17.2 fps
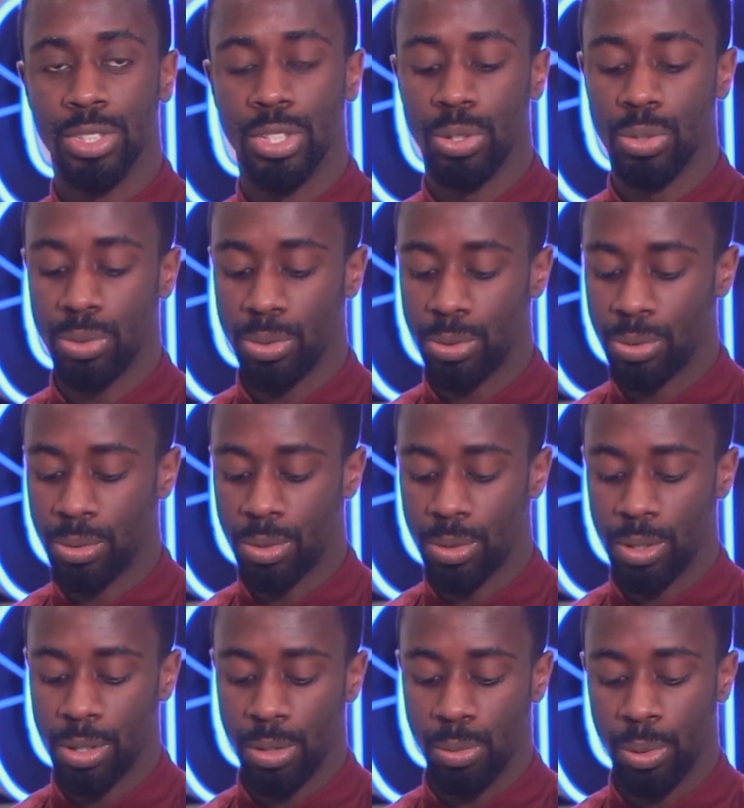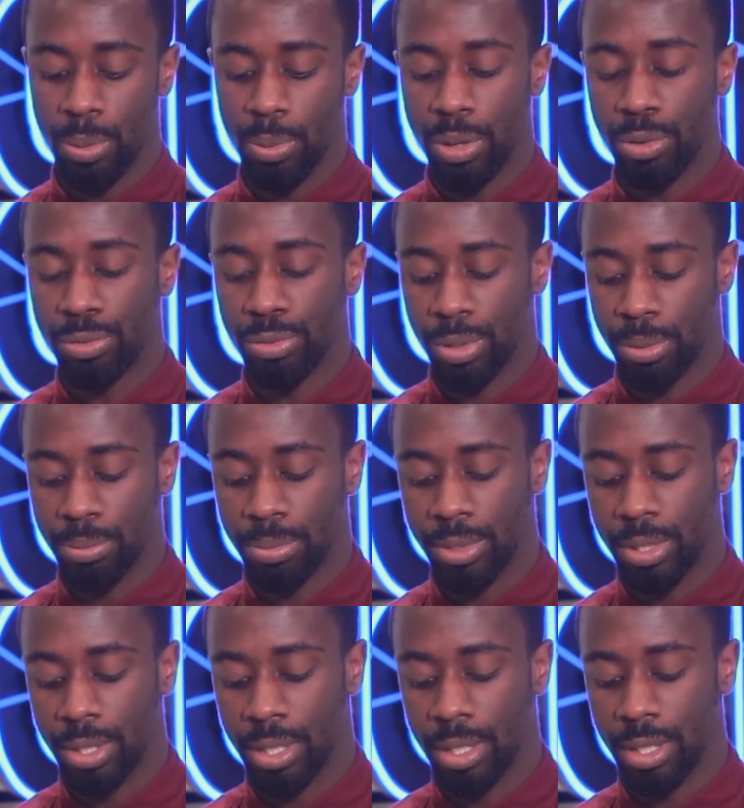So we went
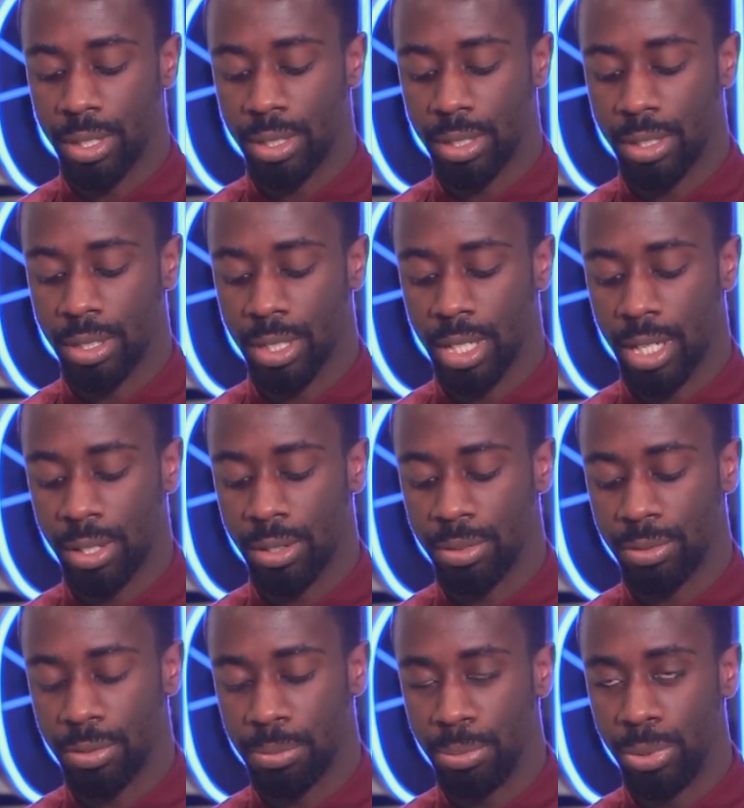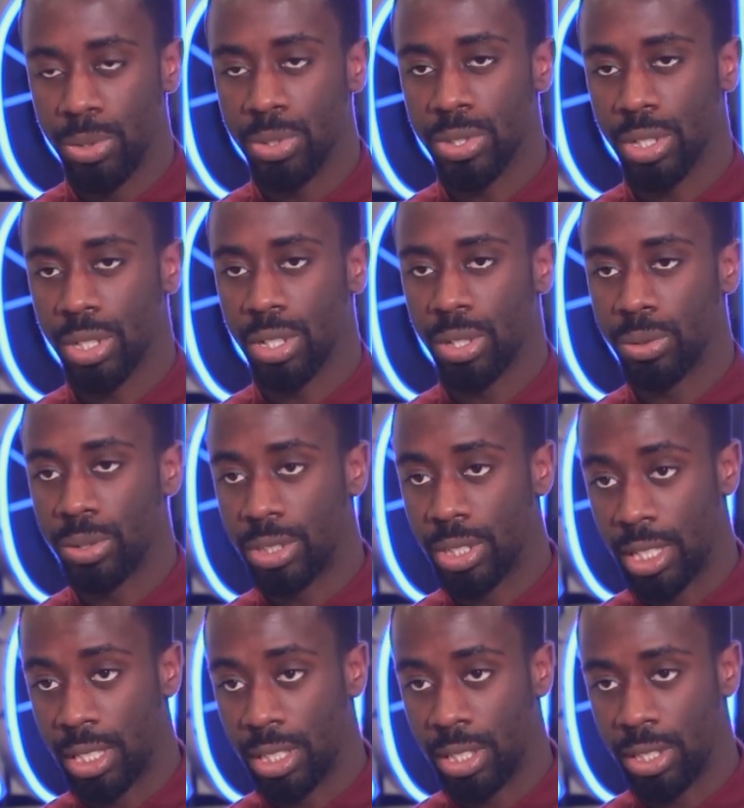from the kind of music
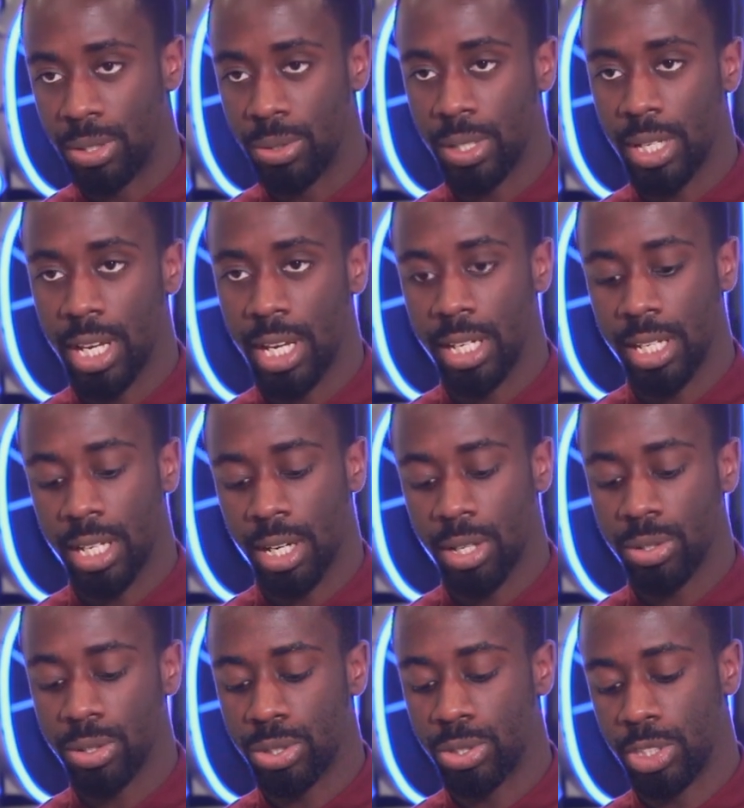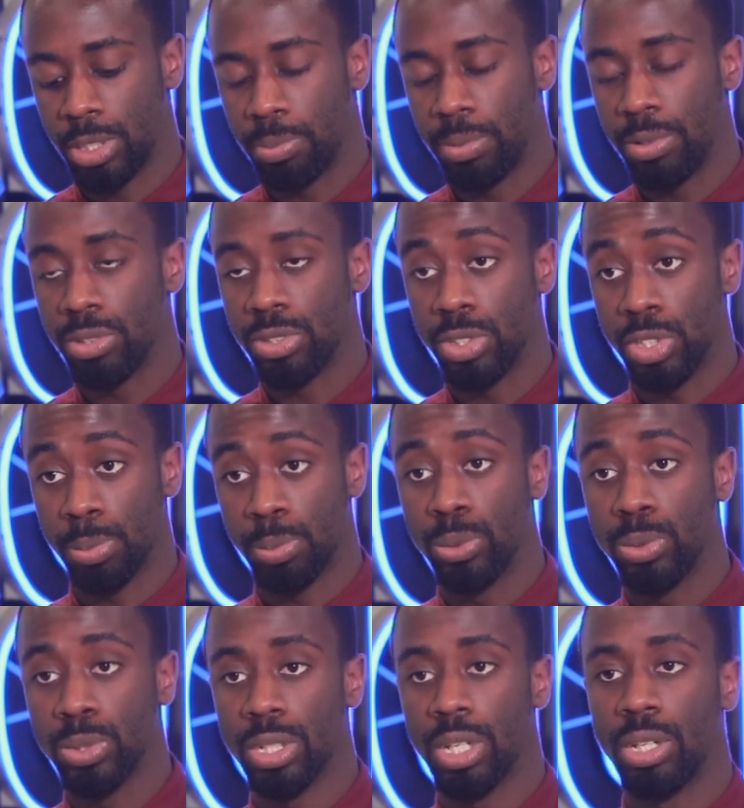culture in the UK, and then I got to experience the
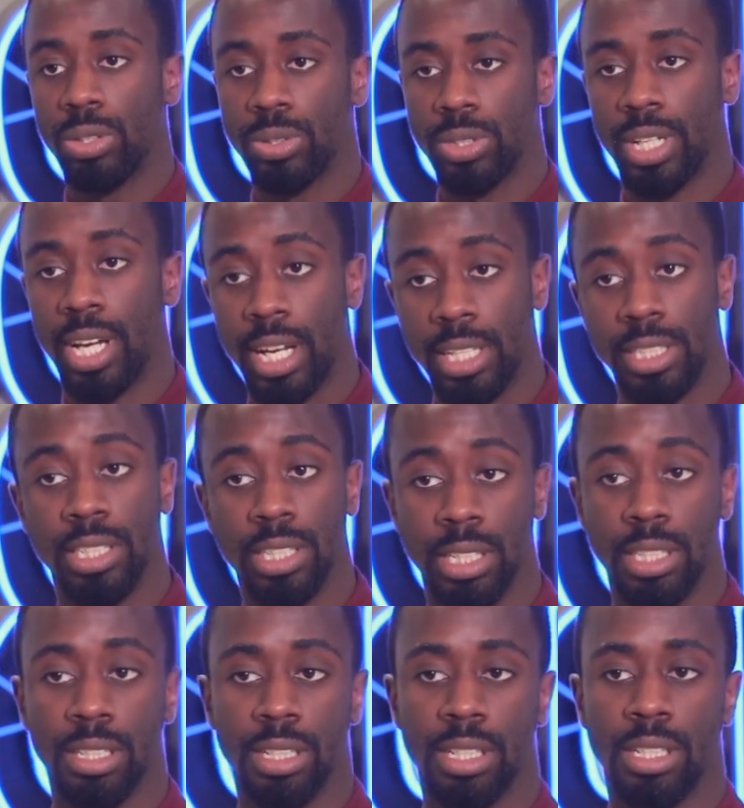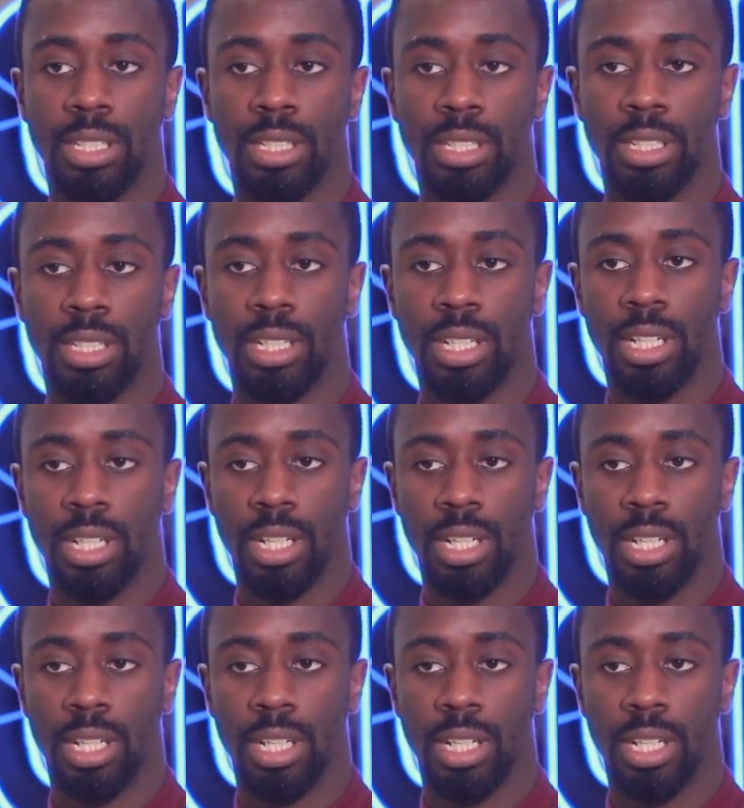sports culture actually in Ghana.